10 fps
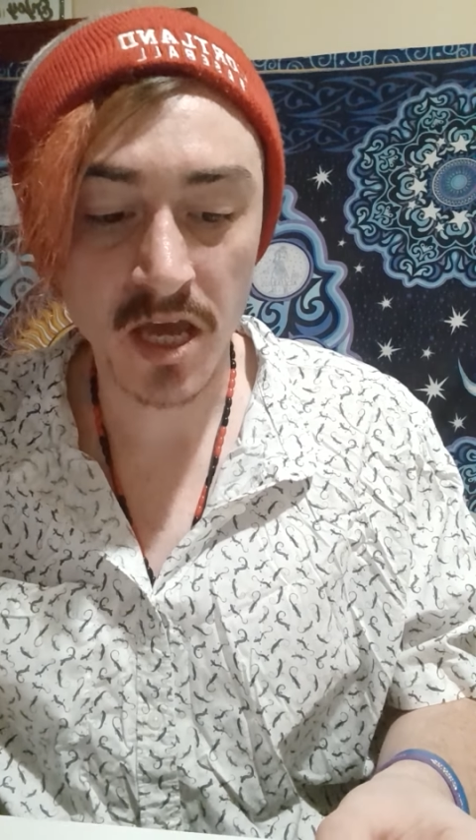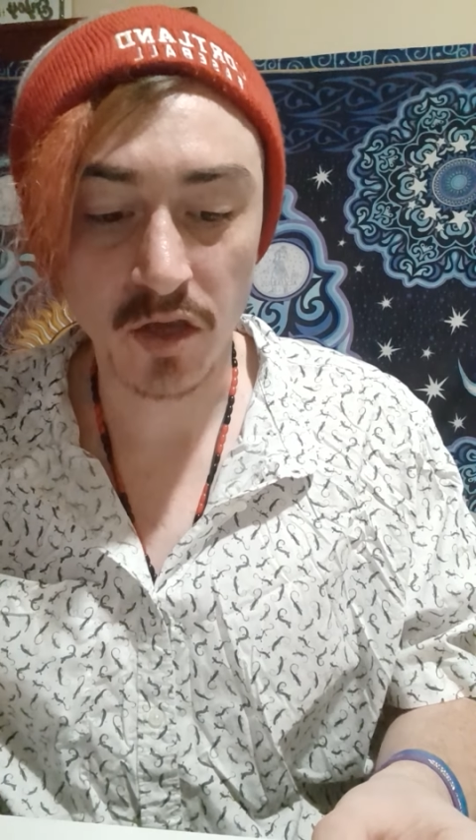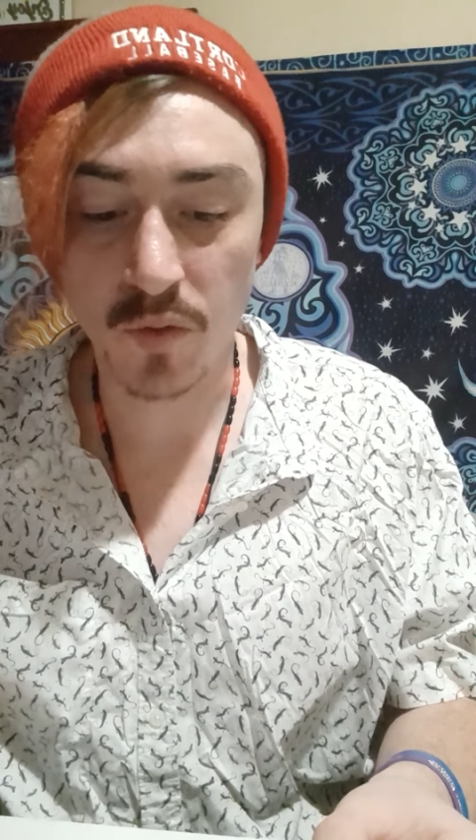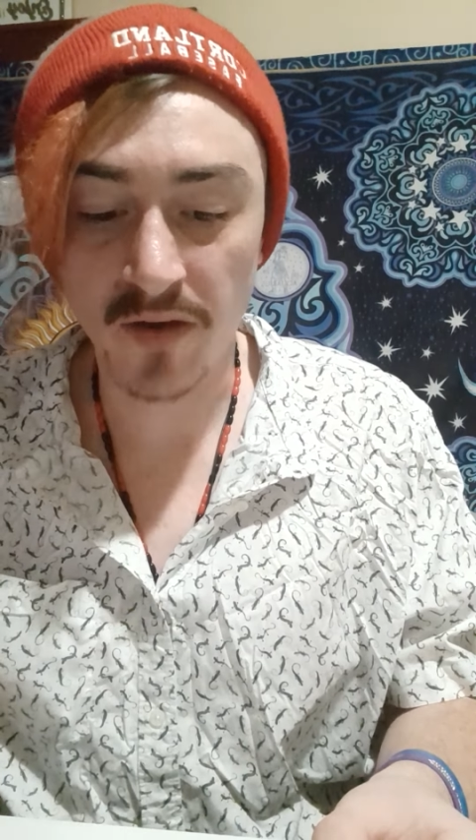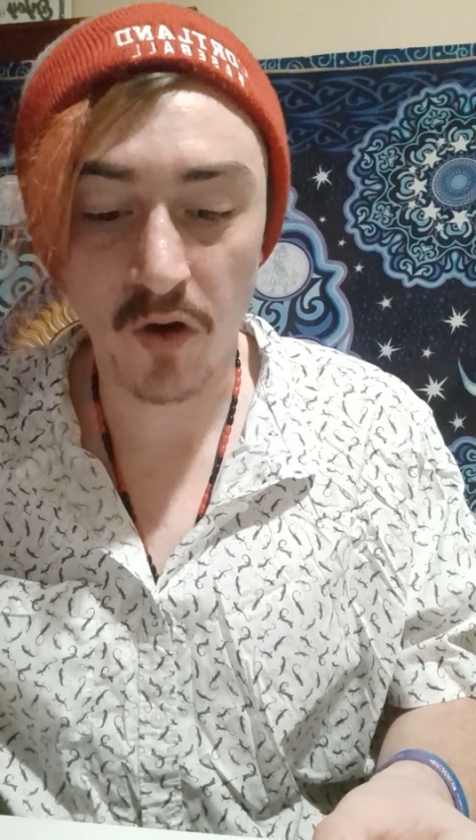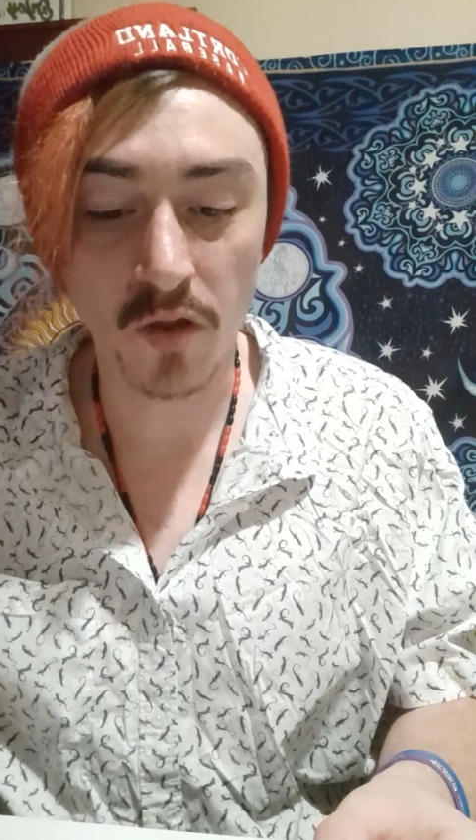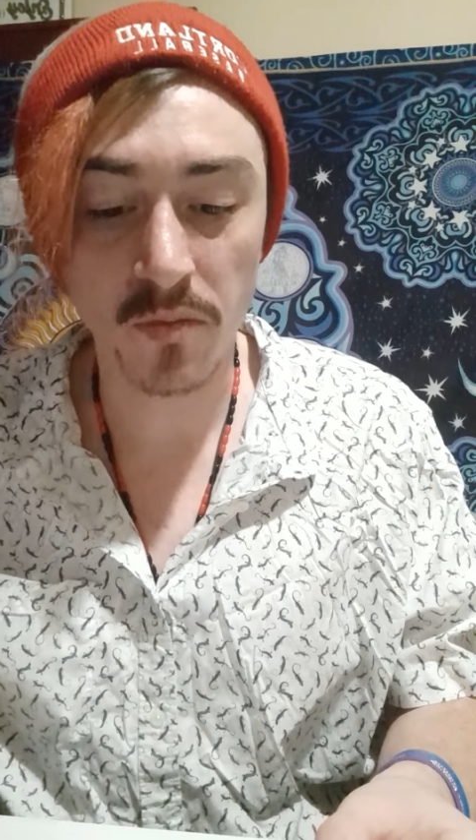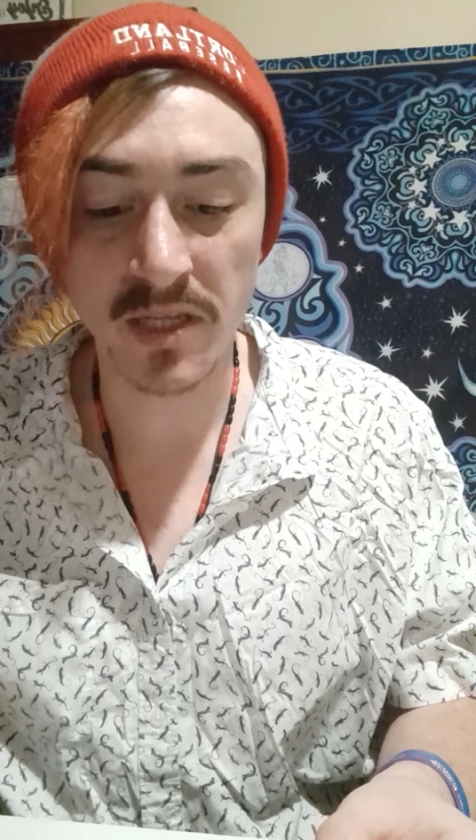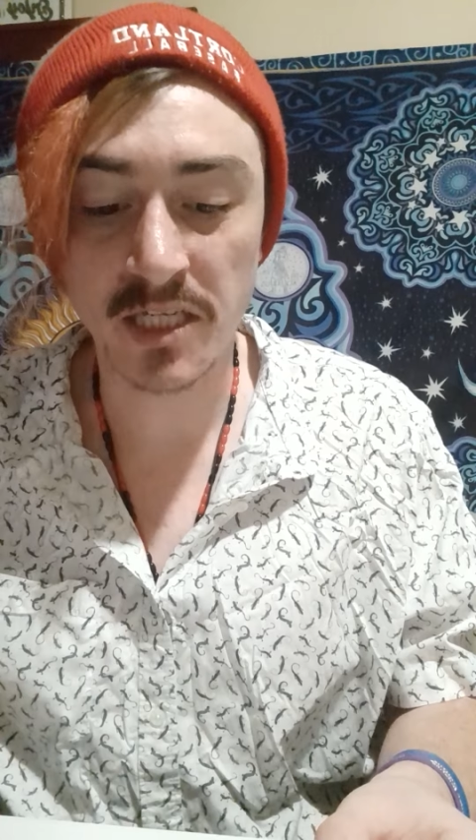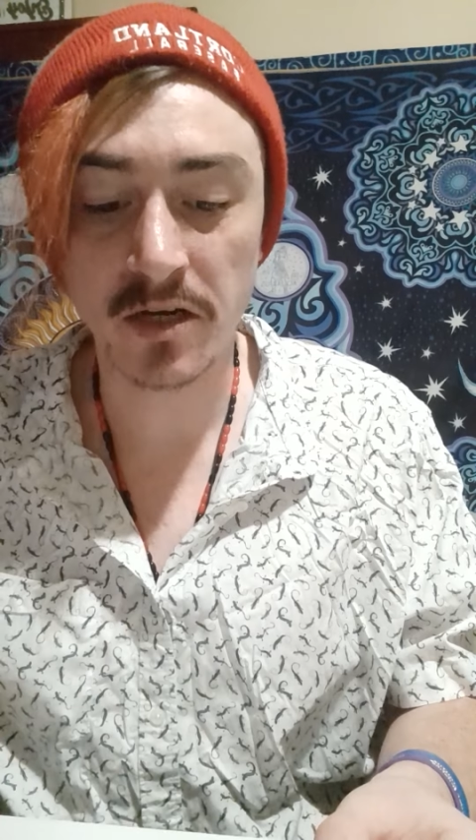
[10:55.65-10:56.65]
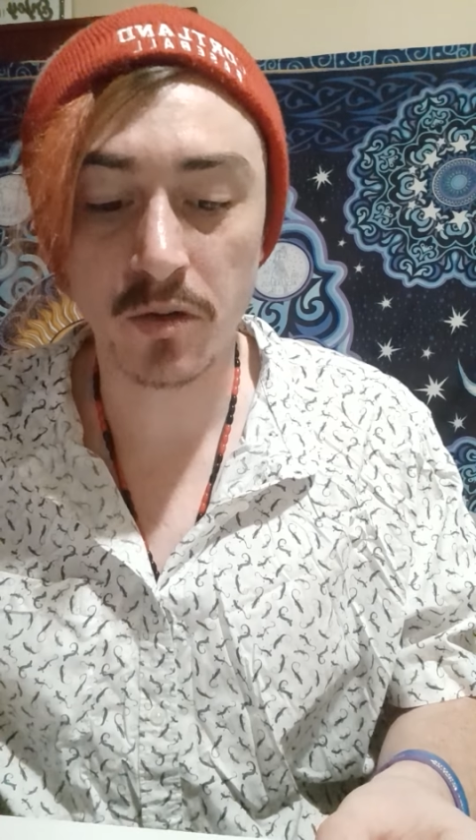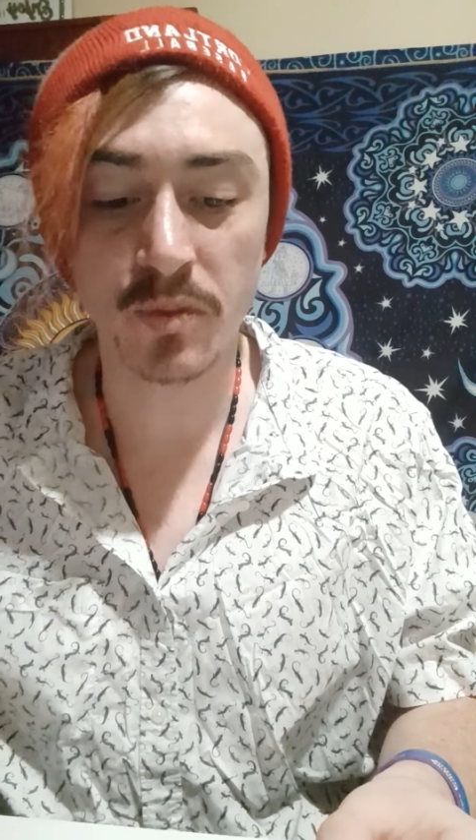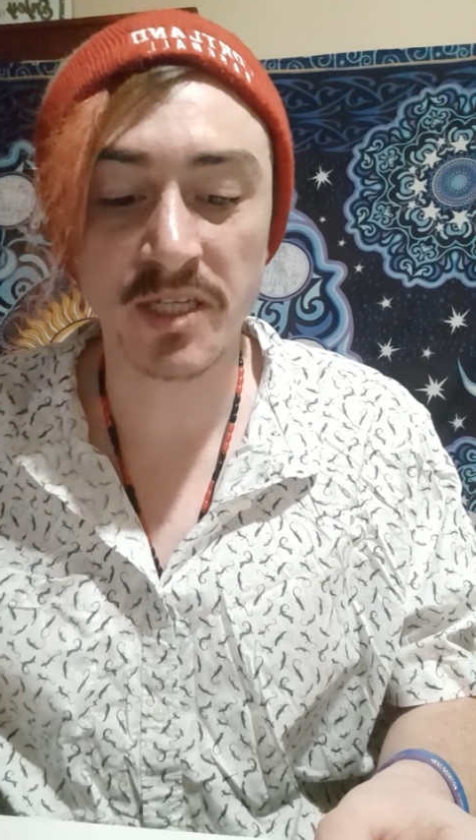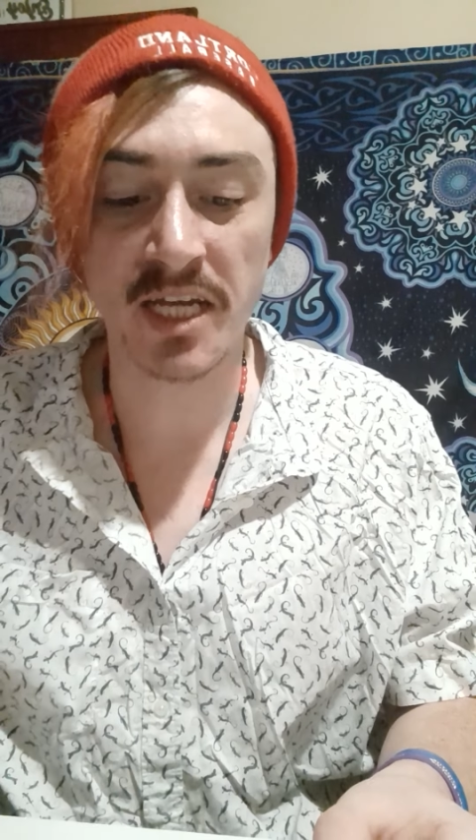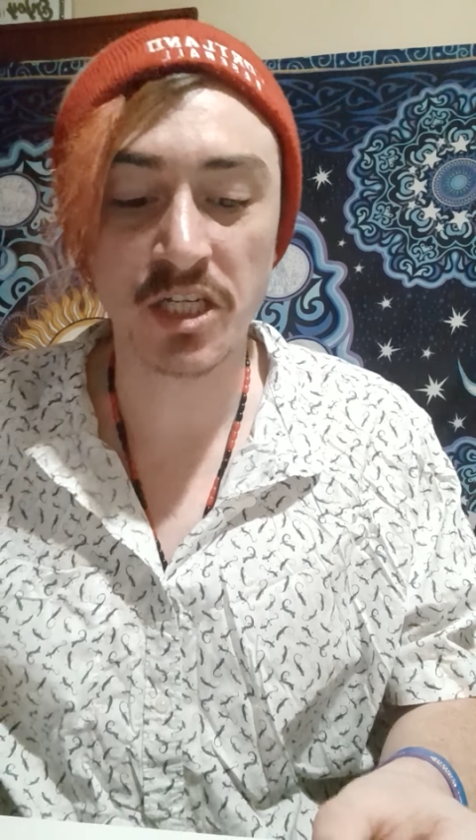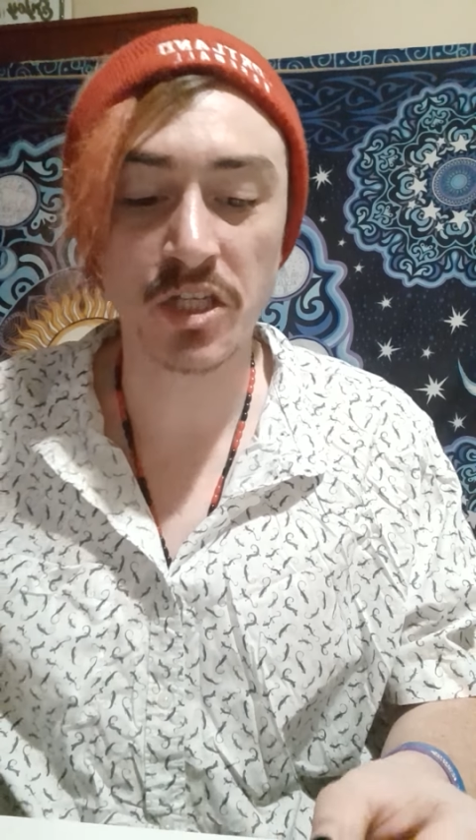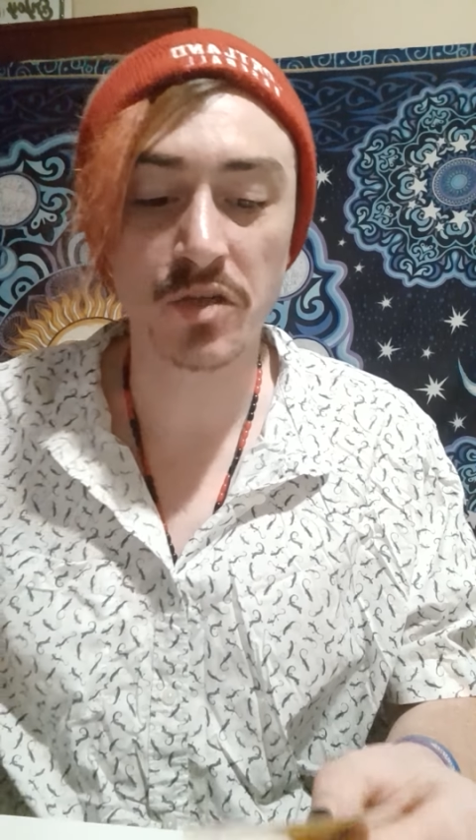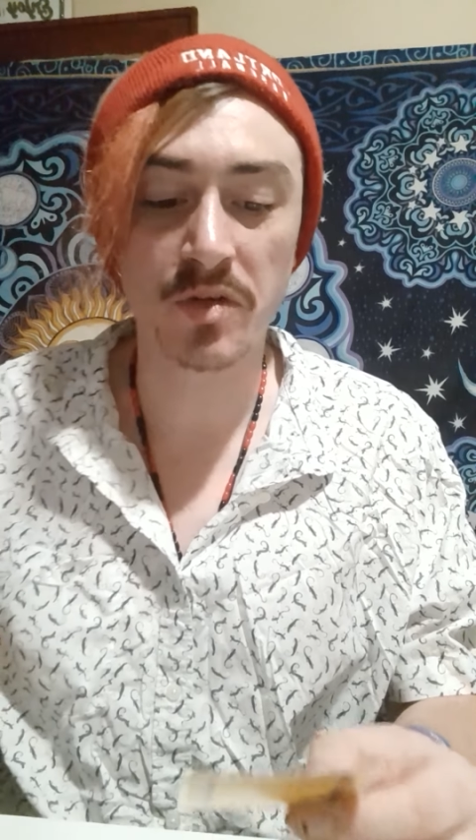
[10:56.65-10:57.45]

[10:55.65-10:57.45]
You have all the material possessions